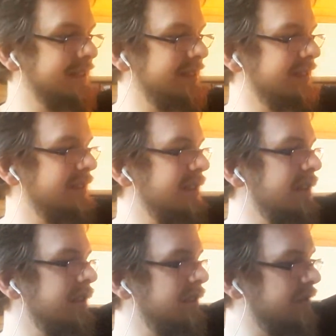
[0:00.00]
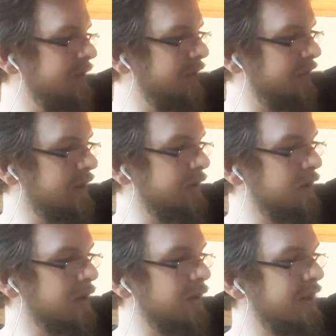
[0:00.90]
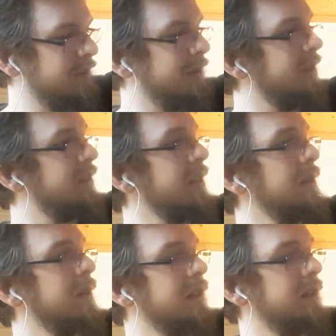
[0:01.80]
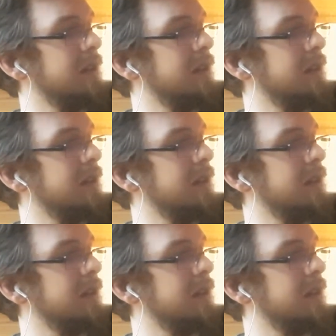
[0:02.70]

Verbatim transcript: And I don't know if I'd walk around with this anyway.